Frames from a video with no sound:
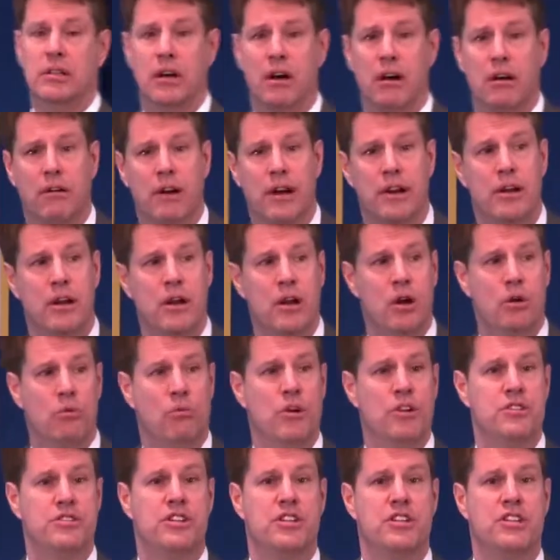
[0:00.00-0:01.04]
All right,
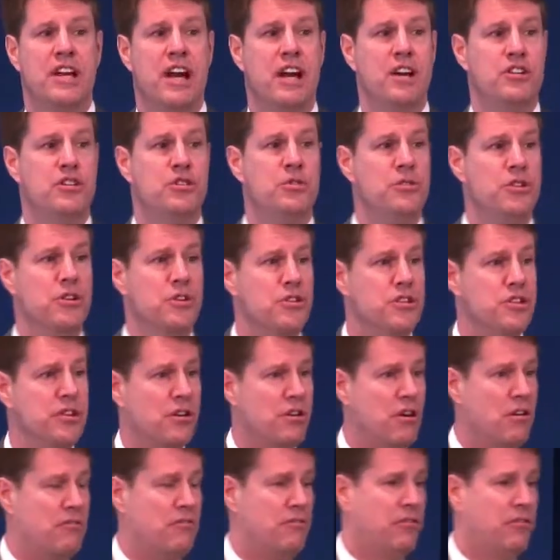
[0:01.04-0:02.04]
one just died 2 years ago